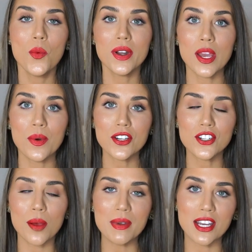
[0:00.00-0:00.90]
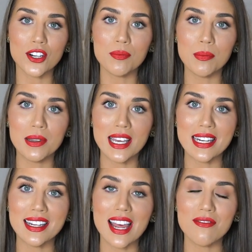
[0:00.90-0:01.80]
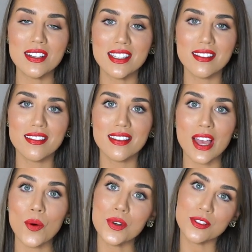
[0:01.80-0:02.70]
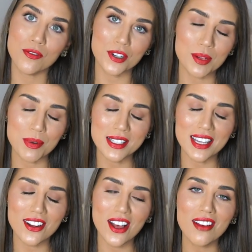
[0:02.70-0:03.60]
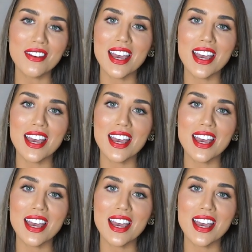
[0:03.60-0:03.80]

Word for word: When I went shopping at Urban Planet, every single thing was 40% off.